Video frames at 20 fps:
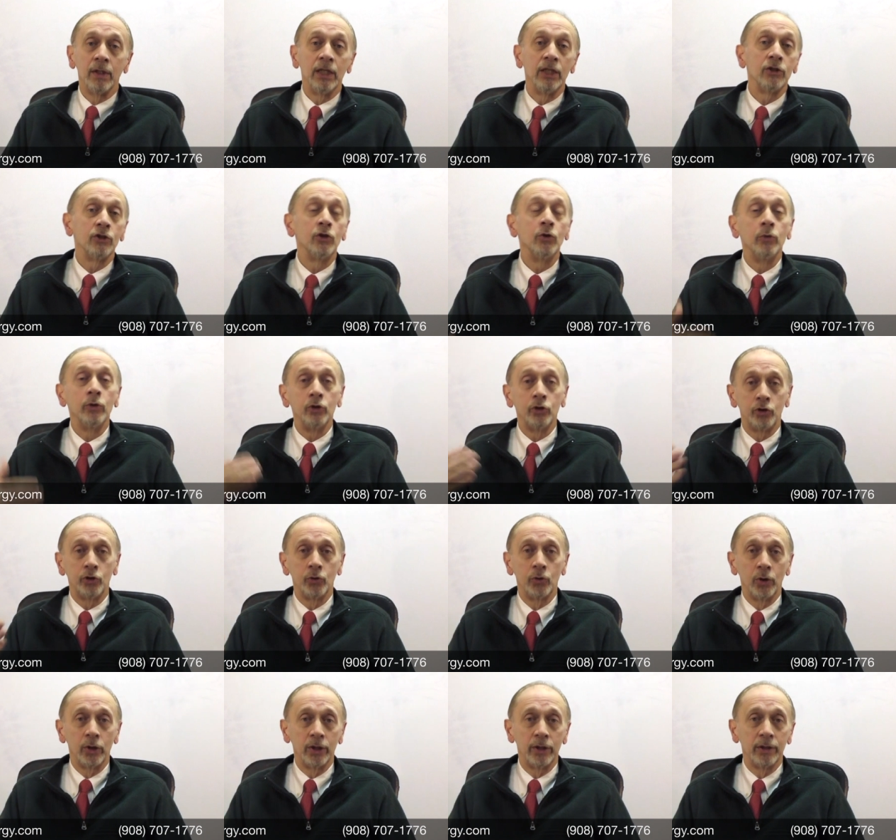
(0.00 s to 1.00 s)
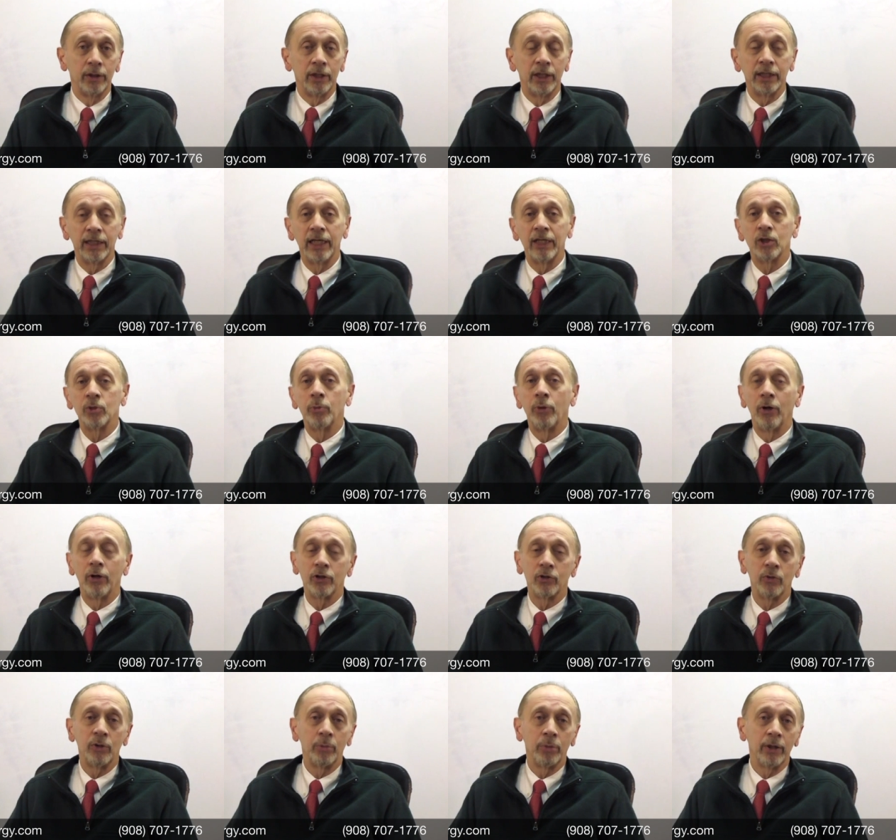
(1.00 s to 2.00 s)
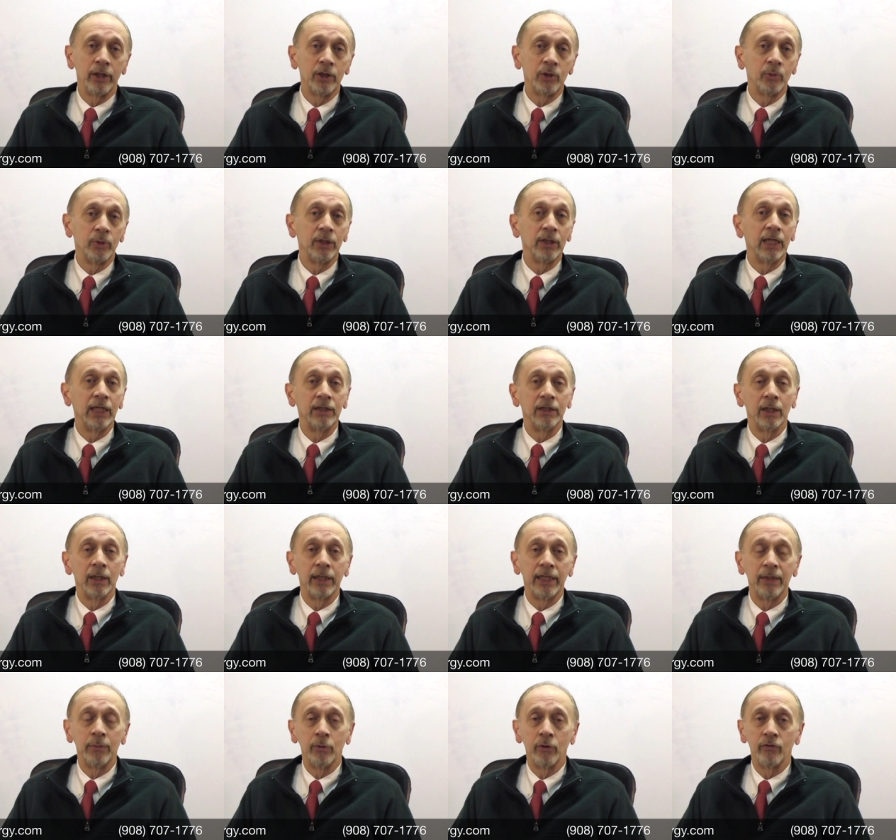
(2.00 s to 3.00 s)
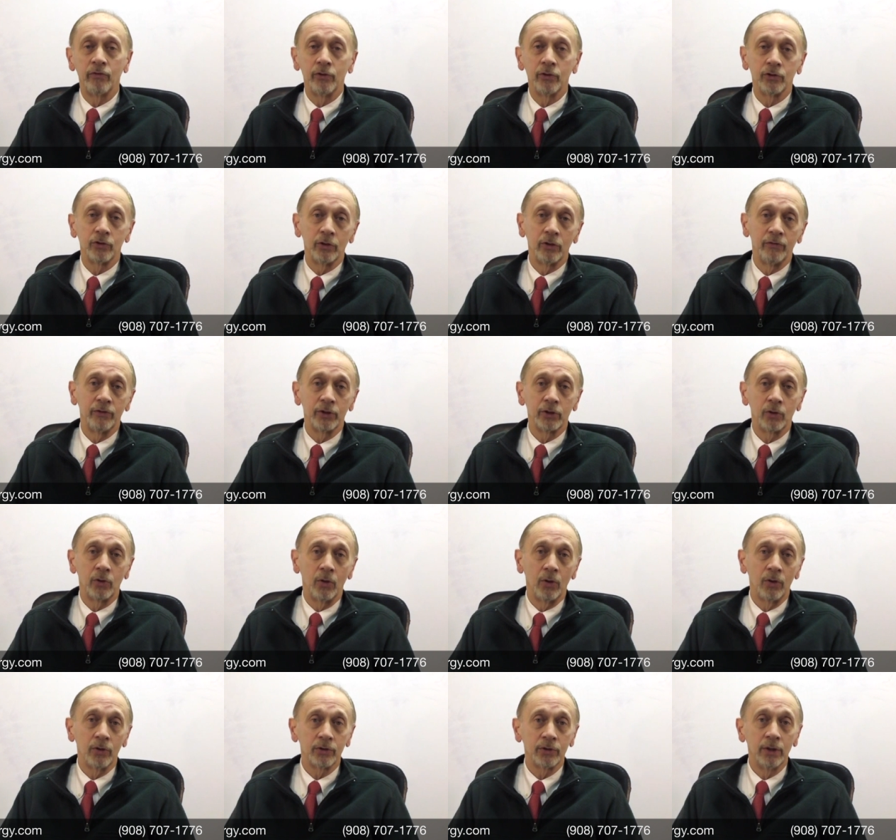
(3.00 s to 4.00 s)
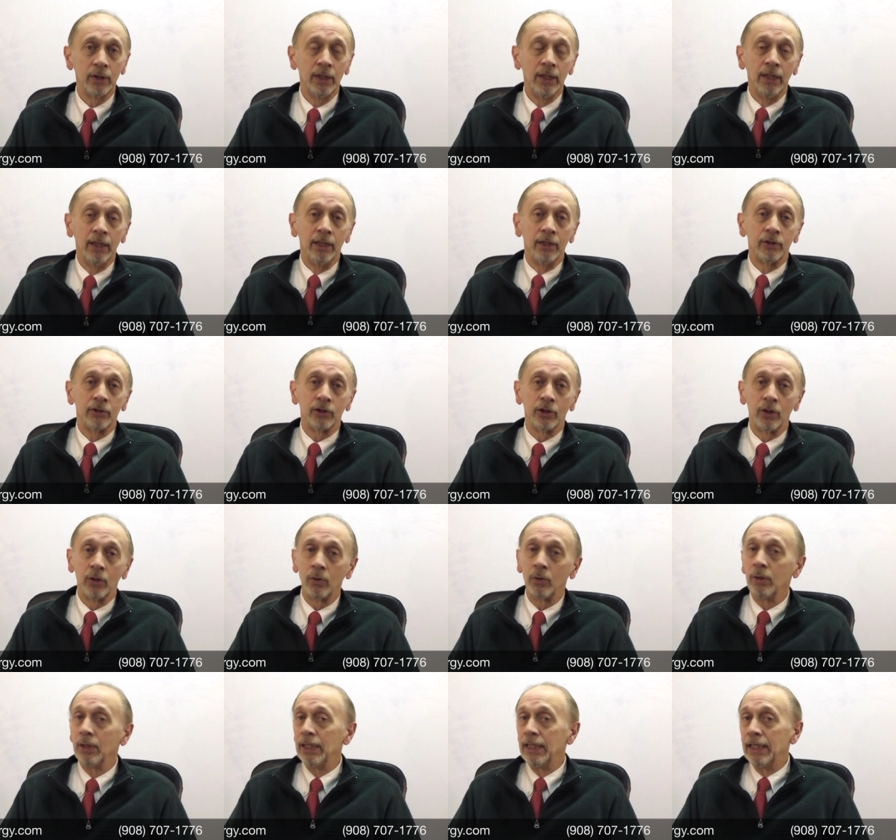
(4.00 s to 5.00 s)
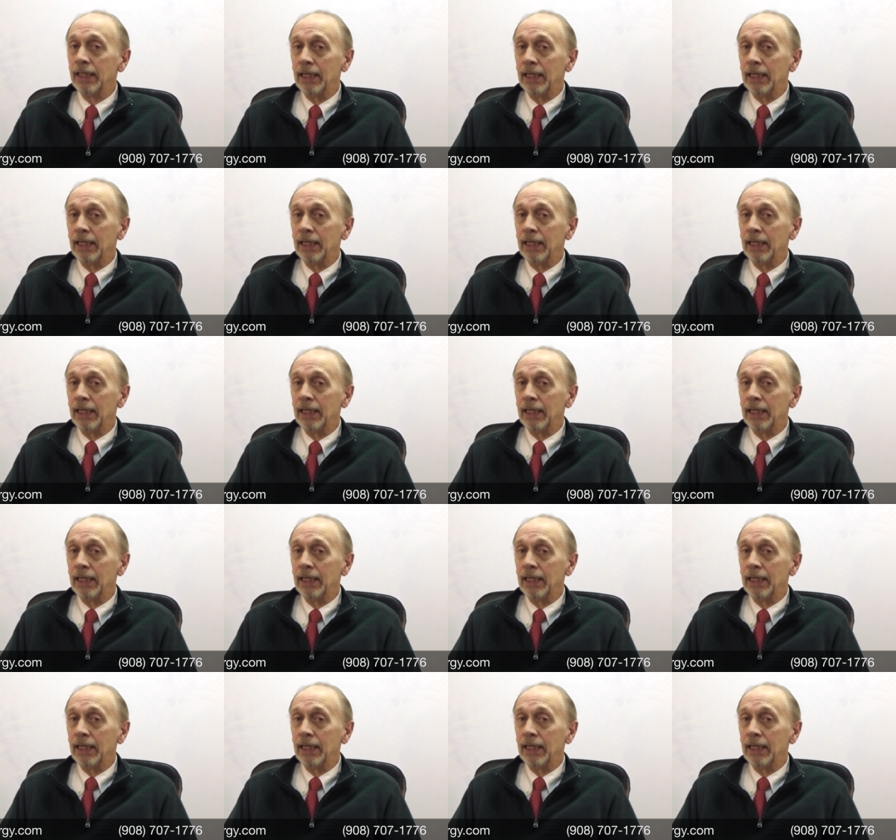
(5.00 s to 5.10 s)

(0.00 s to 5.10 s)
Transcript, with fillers: is to insure against parts replacement and the labor for service calls. So,